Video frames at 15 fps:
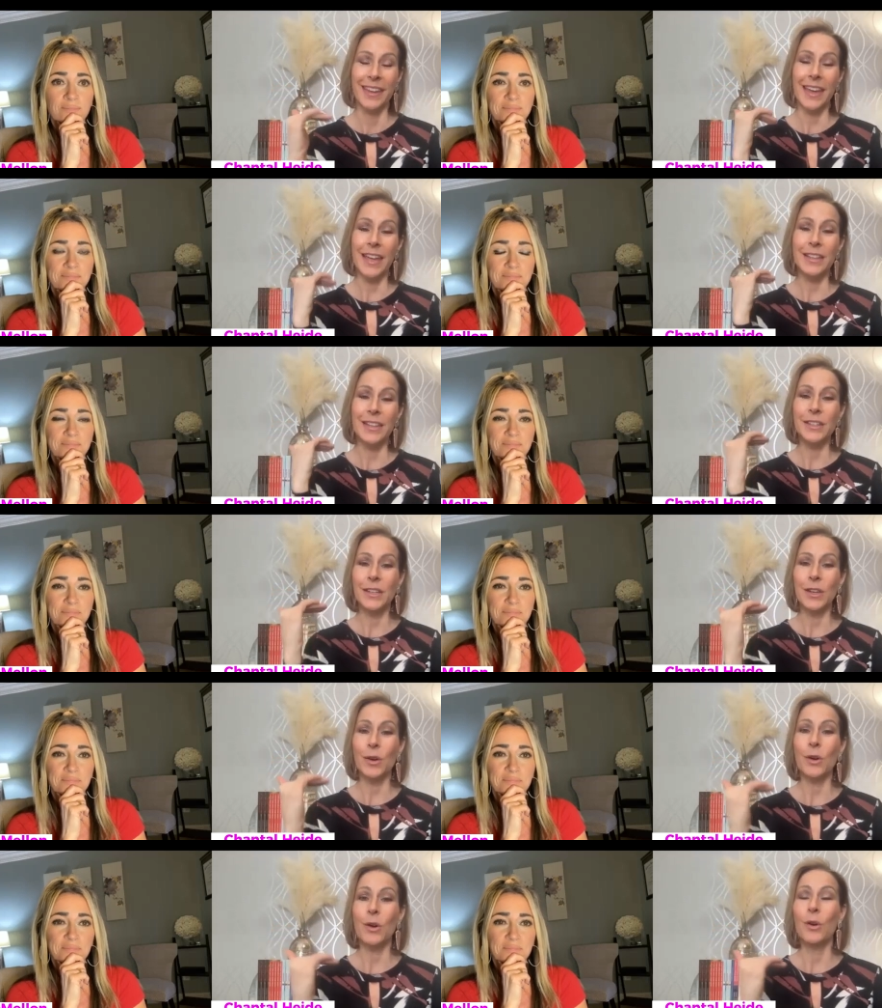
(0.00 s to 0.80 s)
Speaker 1: And
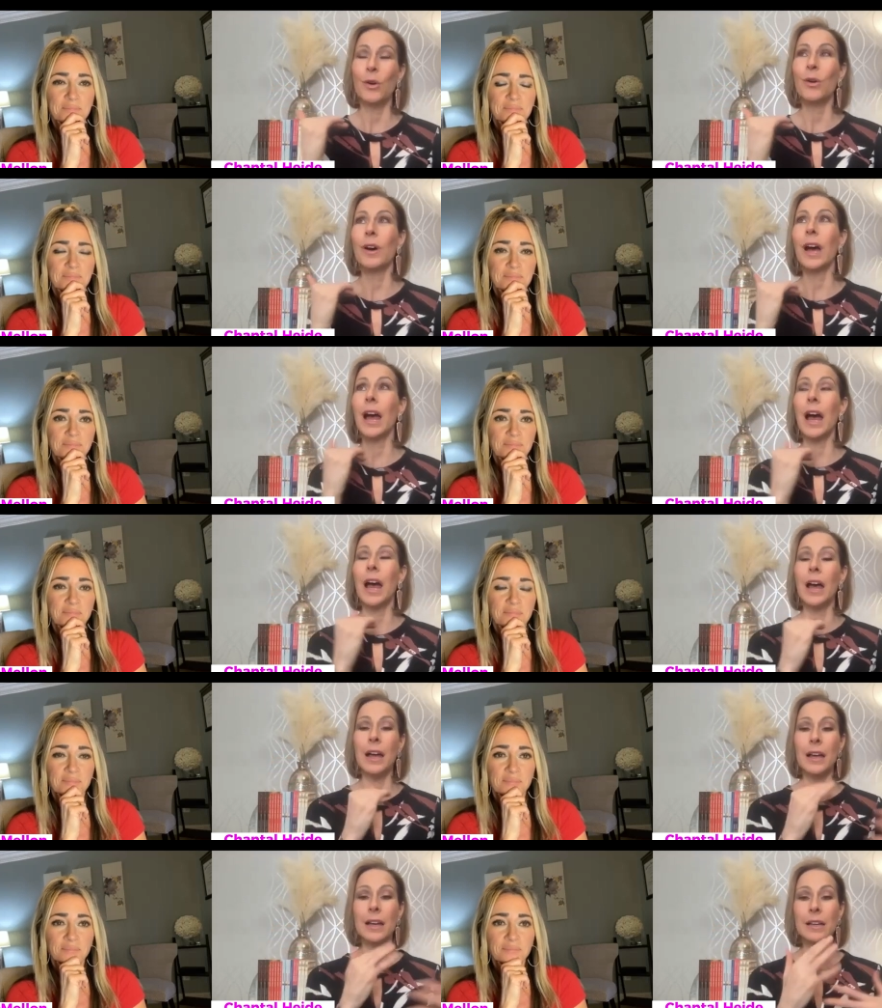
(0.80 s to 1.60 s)
so
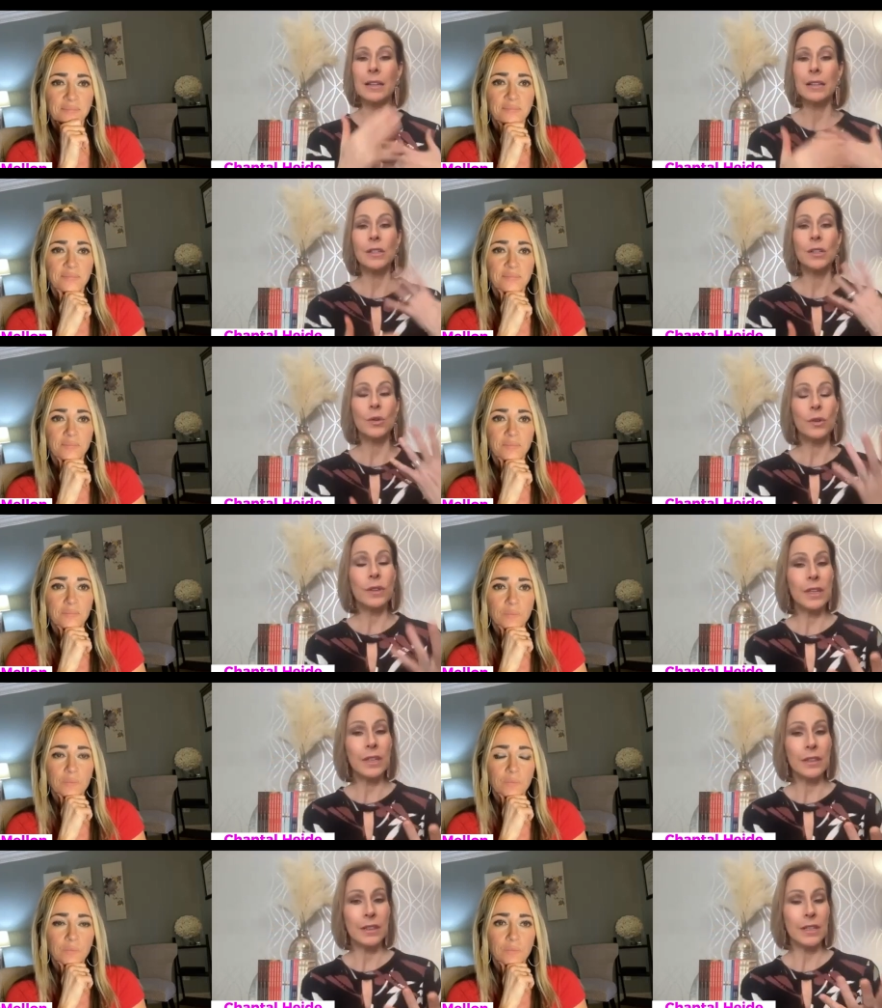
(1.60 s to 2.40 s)
uh so
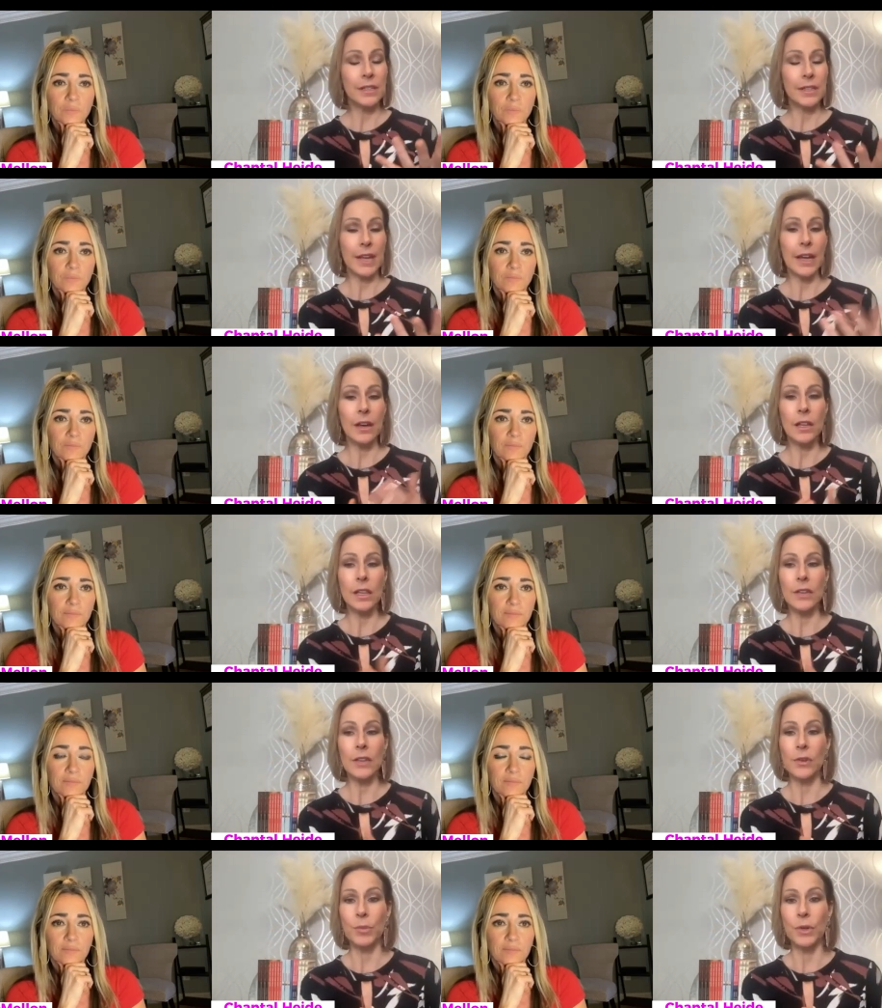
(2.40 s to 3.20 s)
the the cycle
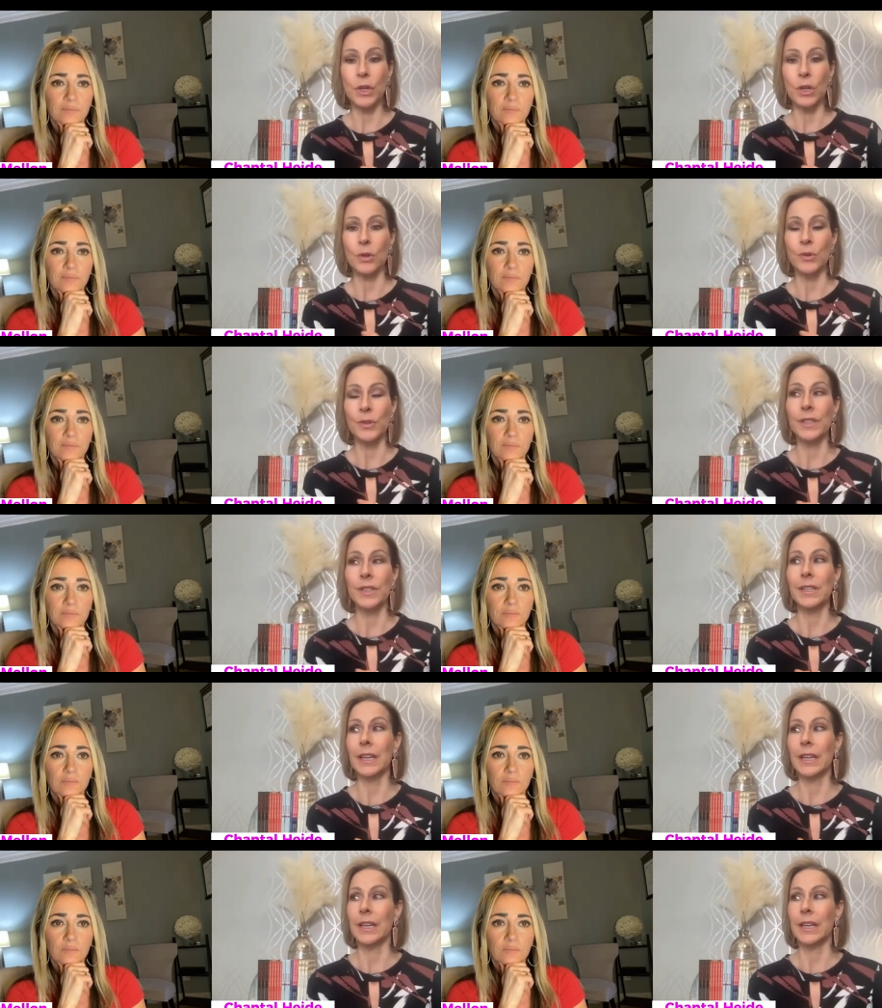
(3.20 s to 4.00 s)
of abuse
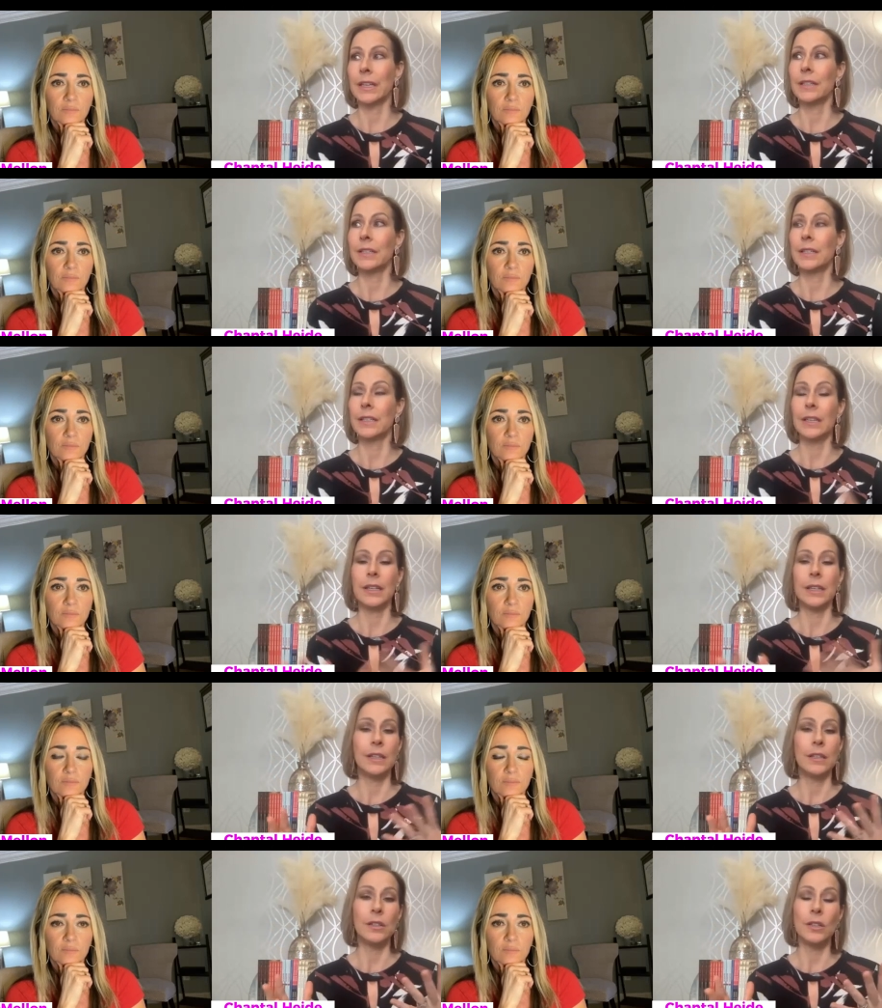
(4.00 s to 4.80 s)
is
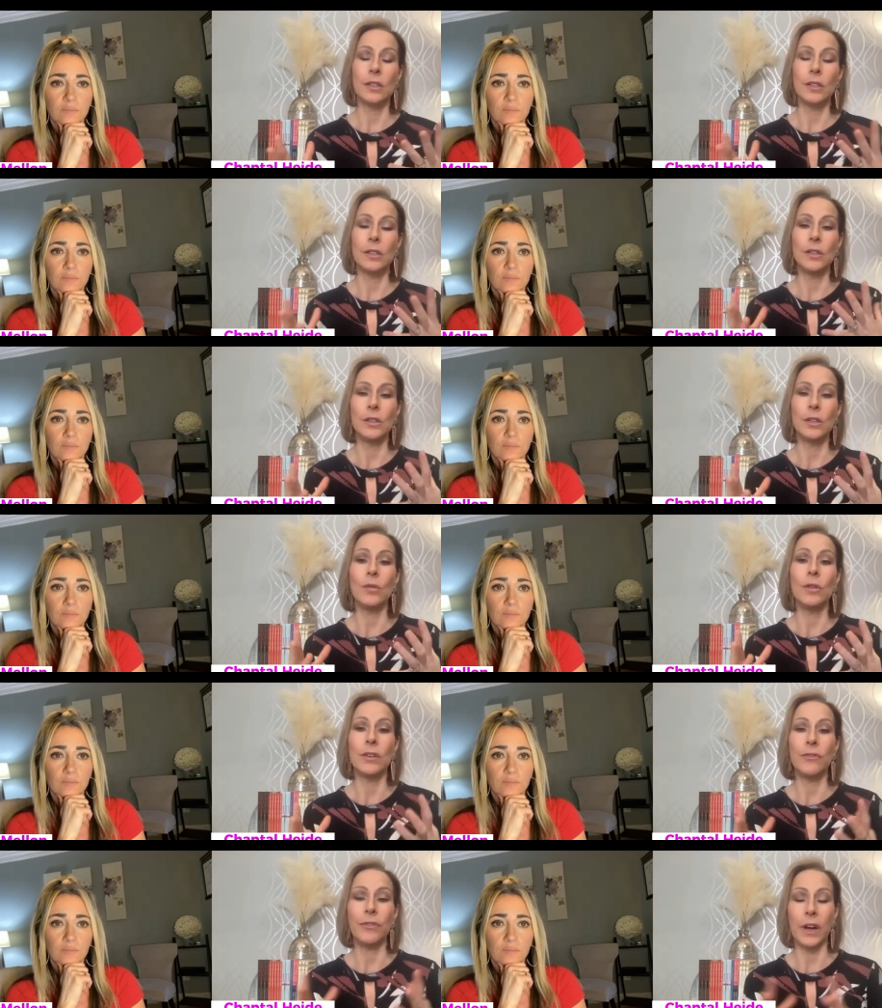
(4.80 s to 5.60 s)
is so
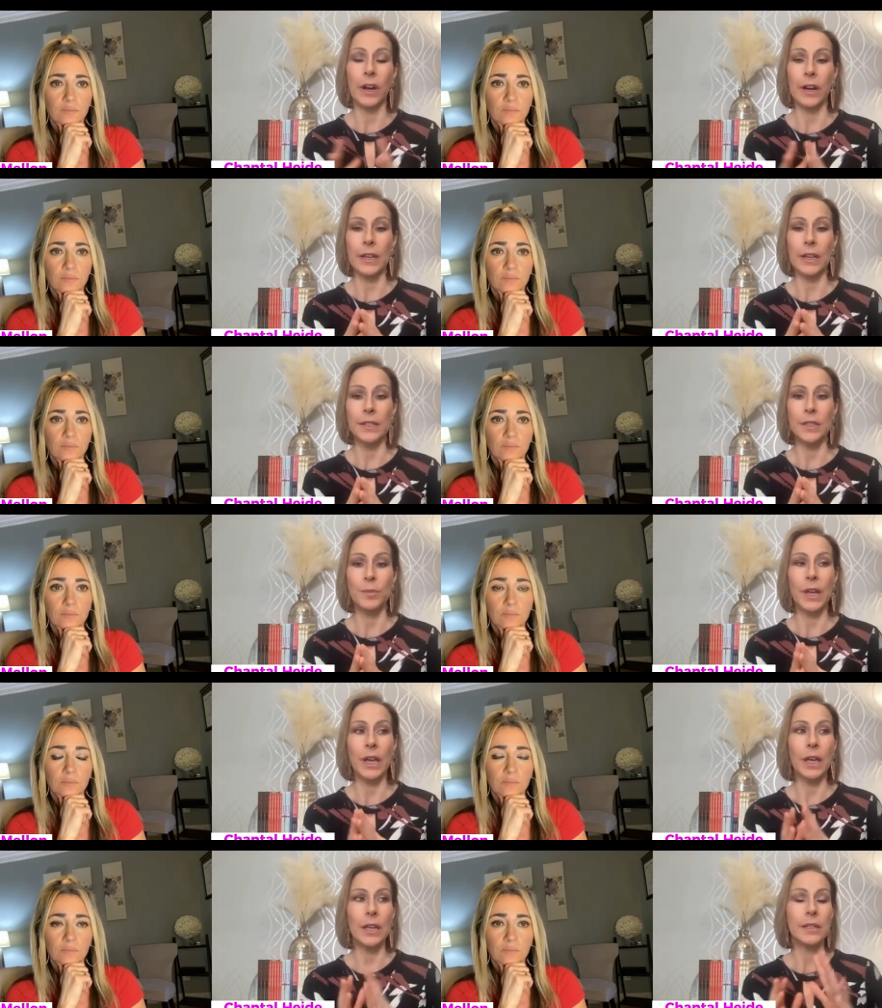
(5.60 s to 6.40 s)
nefarious
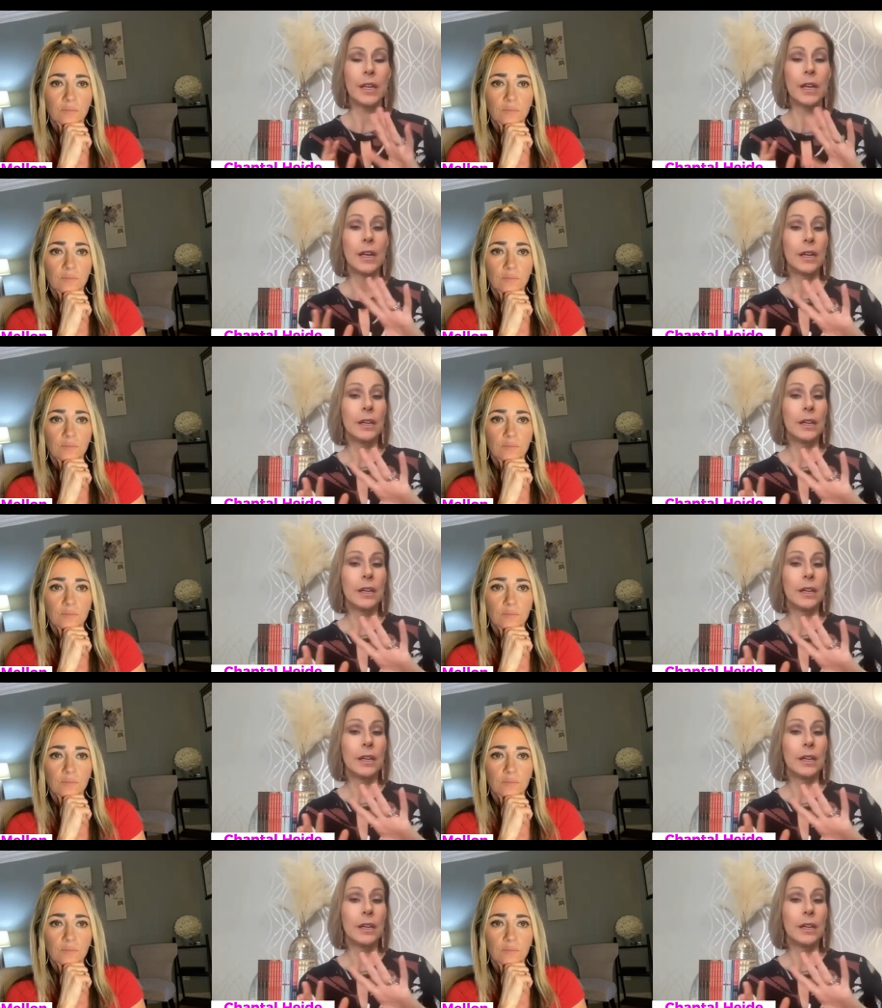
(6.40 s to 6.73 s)
because